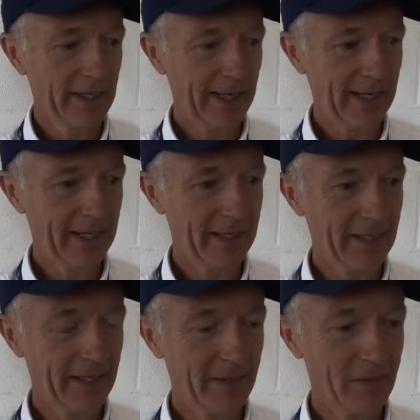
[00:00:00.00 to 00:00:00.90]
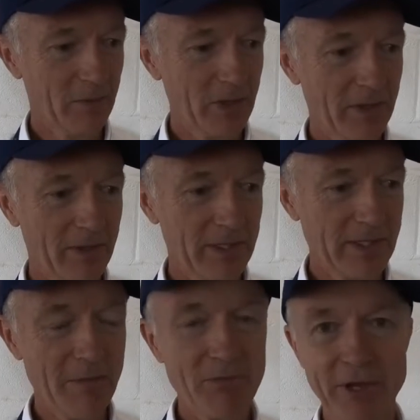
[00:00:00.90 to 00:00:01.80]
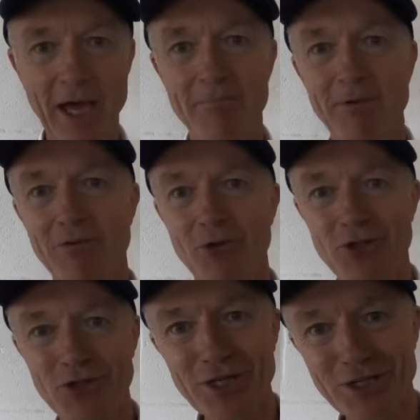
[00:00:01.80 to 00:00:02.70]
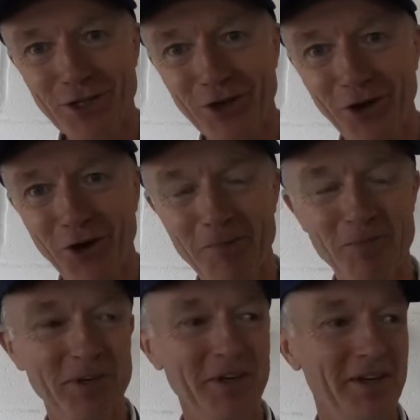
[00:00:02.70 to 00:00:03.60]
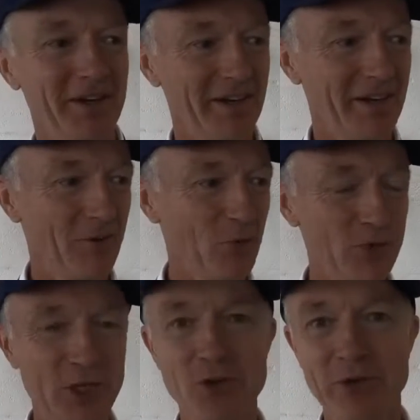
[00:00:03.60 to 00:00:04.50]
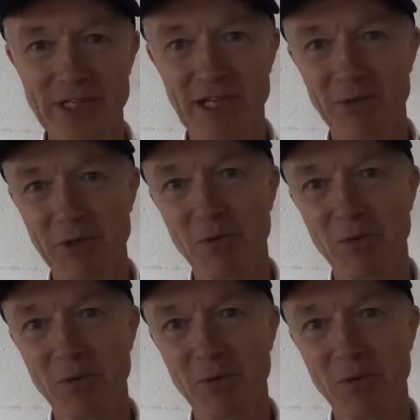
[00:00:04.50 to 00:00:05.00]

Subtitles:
And when the same thing happened for the sister car, of course they knew exactly what it